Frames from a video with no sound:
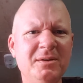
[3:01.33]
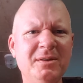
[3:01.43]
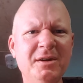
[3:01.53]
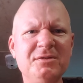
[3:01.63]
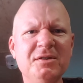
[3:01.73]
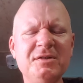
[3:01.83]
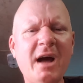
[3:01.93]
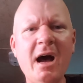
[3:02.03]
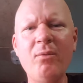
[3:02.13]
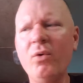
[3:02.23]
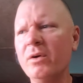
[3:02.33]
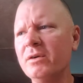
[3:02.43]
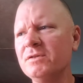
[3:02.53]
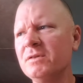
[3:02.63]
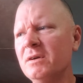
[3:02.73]
There's the sky
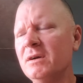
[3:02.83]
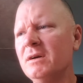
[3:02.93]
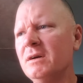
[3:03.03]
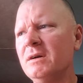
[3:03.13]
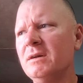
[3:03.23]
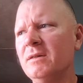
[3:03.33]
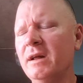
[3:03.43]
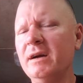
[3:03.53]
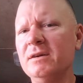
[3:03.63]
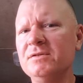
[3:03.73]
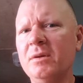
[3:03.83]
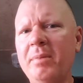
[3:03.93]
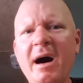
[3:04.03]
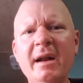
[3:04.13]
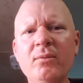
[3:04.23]
waters, there's the
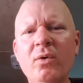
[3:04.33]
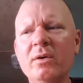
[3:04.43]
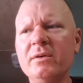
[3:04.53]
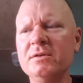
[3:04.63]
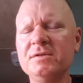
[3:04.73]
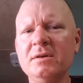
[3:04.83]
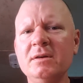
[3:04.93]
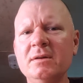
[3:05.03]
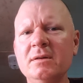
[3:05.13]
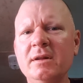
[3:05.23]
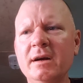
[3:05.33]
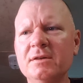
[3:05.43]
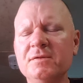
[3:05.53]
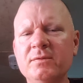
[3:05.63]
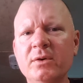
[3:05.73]
body waters,
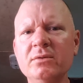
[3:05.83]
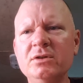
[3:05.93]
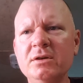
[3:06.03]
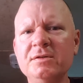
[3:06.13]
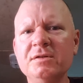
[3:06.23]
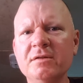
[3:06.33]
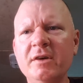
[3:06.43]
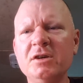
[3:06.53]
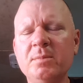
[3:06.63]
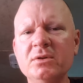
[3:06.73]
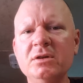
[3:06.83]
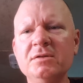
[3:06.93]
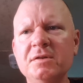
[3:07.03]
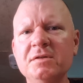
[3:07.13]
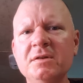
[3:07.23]
there's fruit juices and vegetable
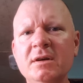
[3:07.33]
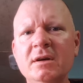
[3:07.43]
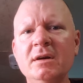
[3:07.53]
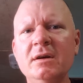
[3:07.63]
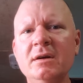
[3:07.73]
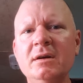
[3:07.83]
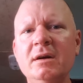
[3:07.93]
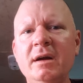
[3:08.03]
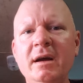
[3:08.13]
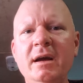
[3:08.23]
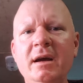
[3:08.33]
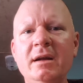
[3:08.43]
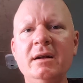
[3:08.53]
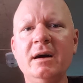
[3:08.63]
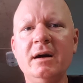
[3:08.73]
juices, and